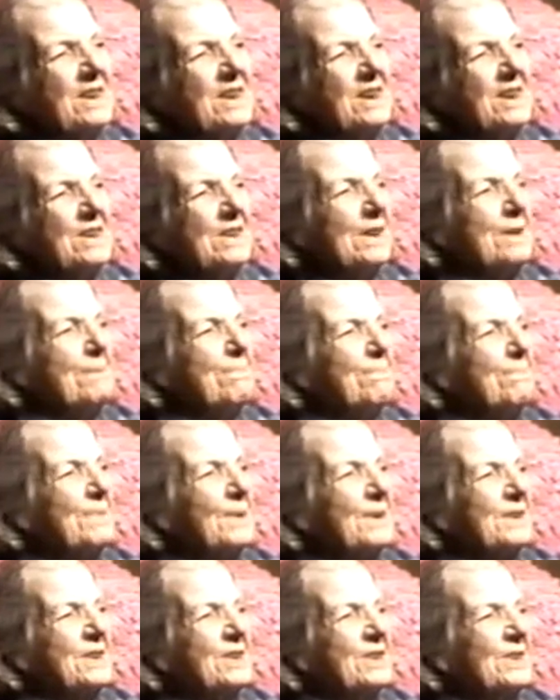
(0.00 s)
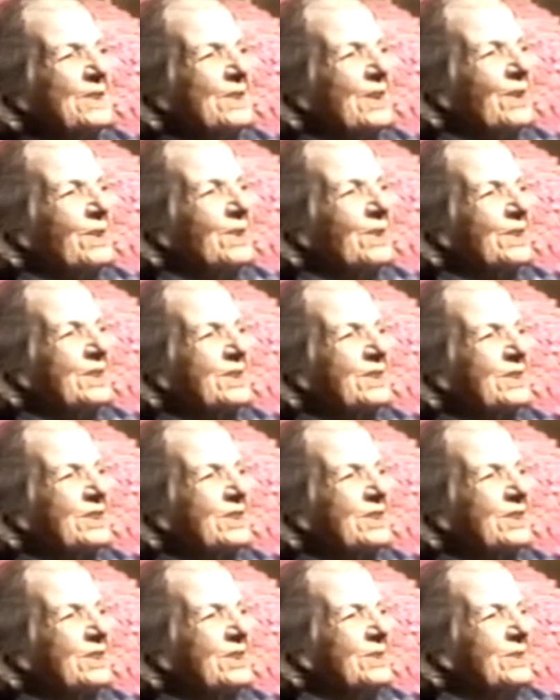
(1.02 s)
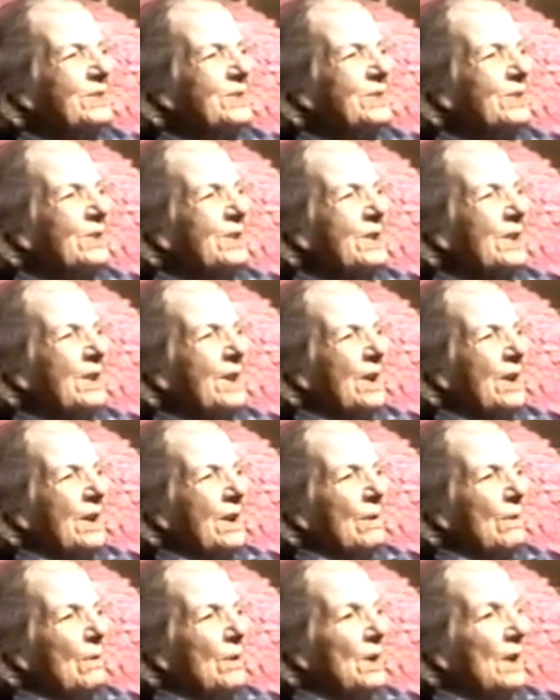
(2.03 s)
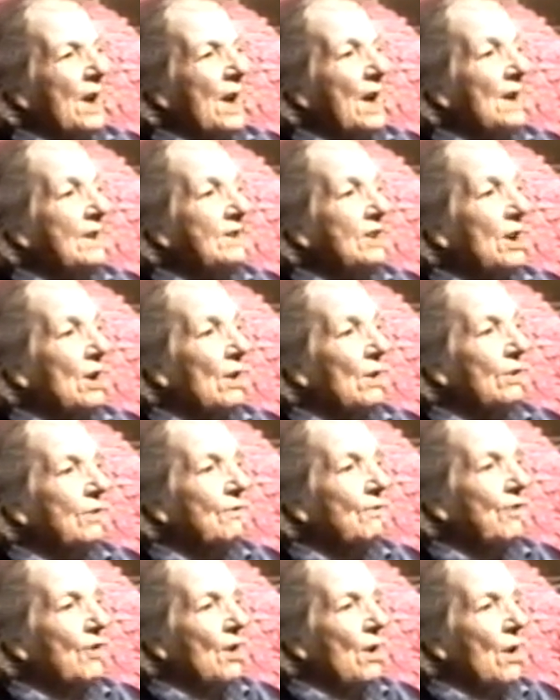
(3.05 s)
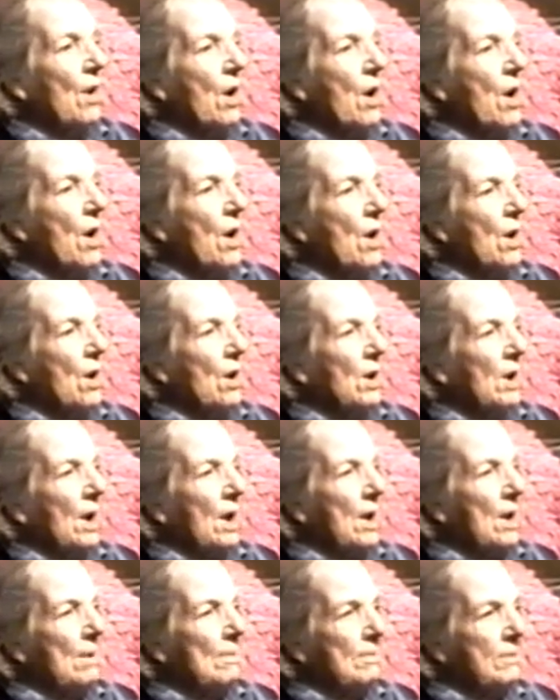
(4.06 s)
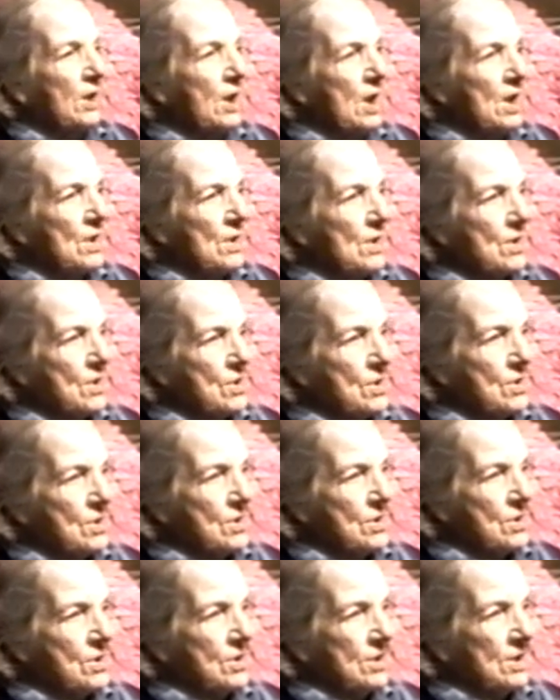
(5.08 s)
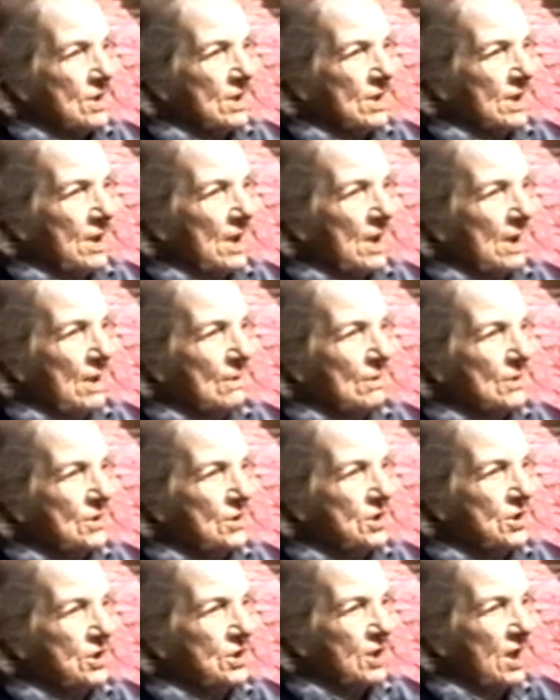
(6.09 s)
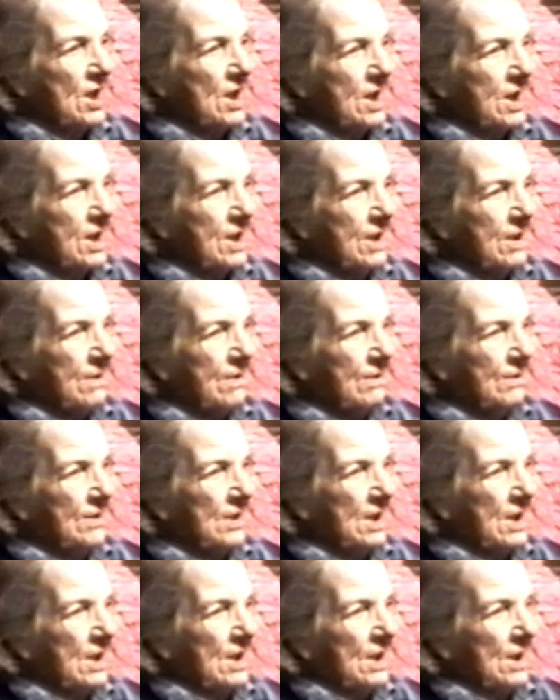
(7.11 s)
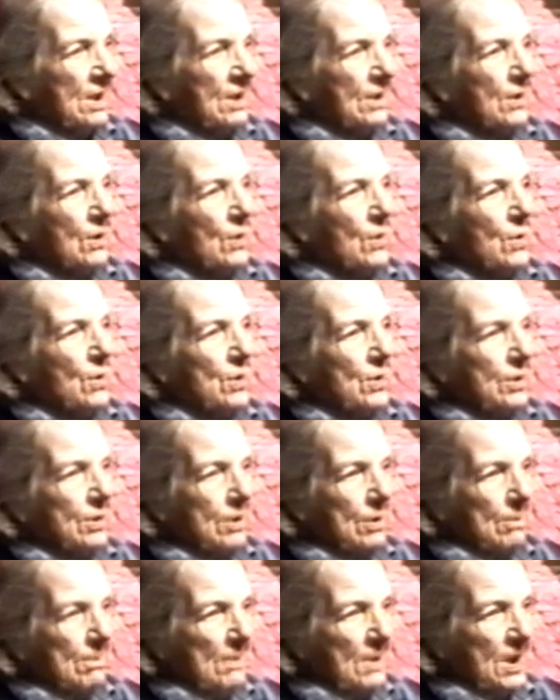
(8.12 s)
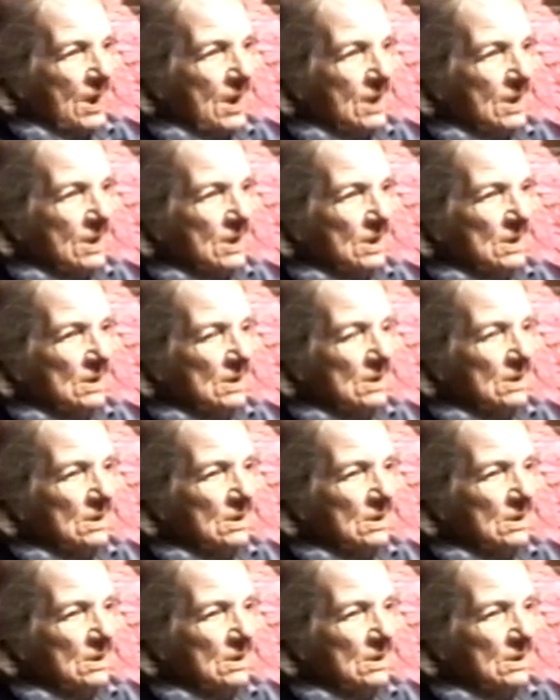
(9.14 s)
Get up, I'd done all I could do. Well, I thought for all them years that I was saved, going to meeting,